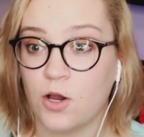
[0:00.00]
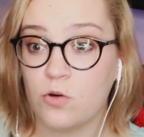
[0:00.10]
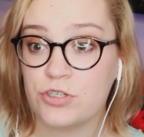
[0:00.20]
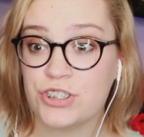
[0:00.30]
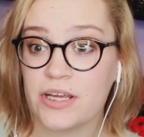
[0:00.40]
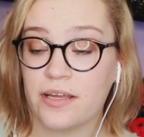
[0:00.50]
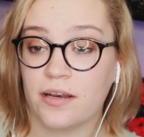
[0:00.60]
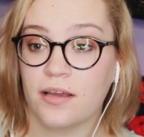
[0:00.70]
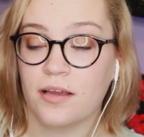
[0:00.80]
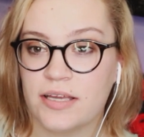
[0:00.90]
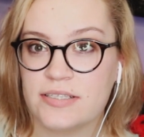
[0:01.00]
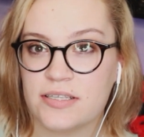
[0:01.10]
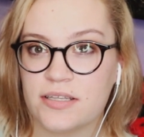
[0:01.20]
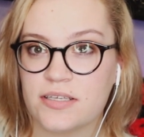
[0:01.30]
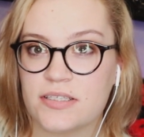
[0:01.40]
Oh, shit.
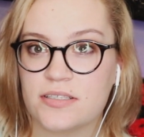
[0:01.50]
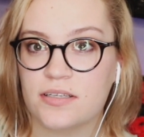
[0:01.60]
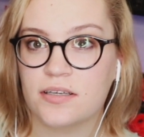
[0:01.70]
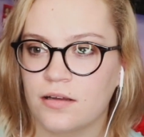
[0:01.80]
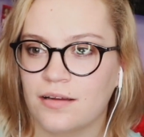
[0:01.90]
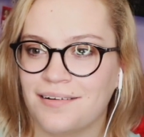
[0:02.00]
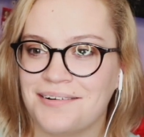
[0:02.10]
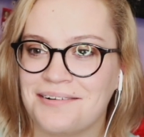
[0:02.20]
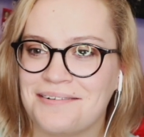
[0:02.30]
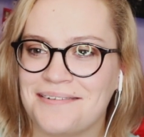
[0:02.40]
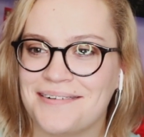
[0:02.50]
He's in this? Aww.